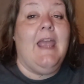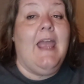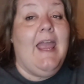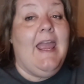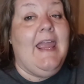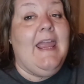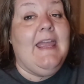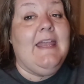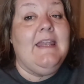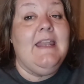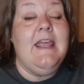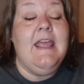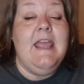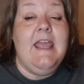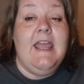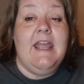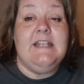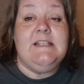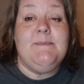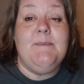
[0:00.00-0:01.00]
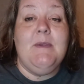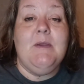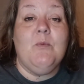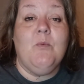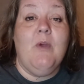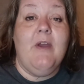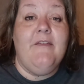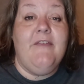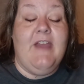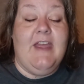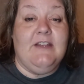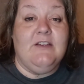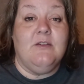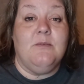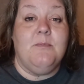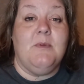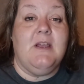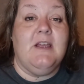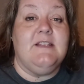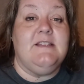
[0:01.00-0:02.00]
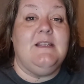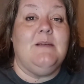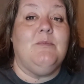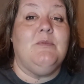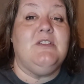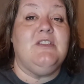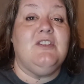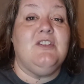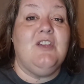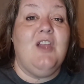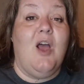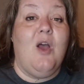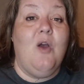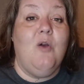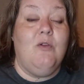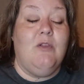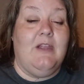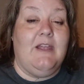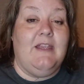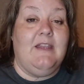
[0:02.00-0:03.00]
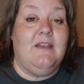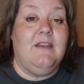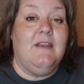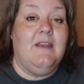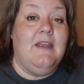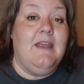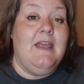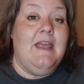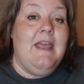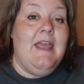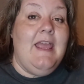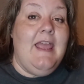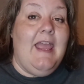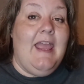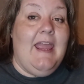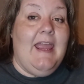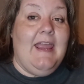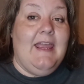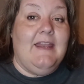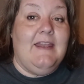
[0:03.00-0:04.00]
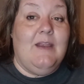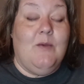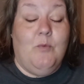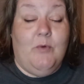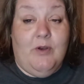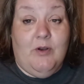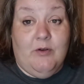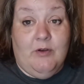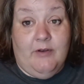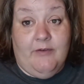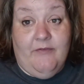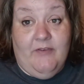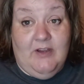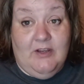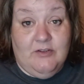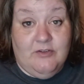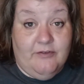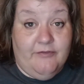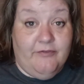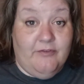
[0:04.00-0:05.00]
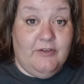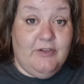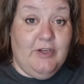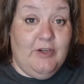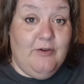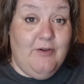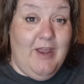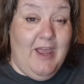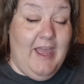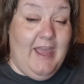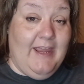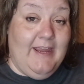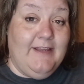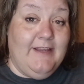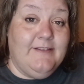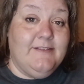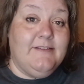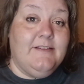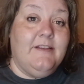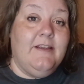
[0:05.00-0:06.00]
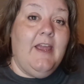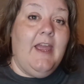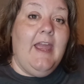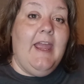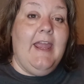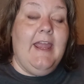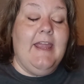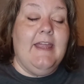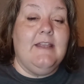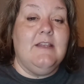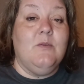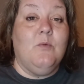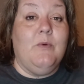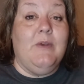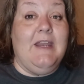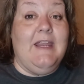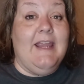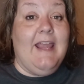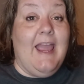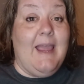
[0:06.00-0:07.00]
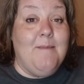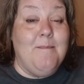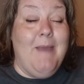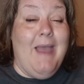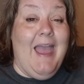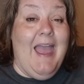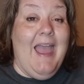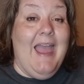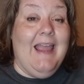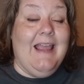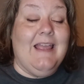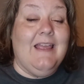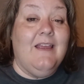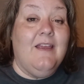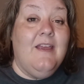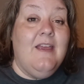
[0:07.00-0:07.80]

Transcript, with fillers: and it's been rough handled because it was stolen and it went on an adventure for two days. And when it came back,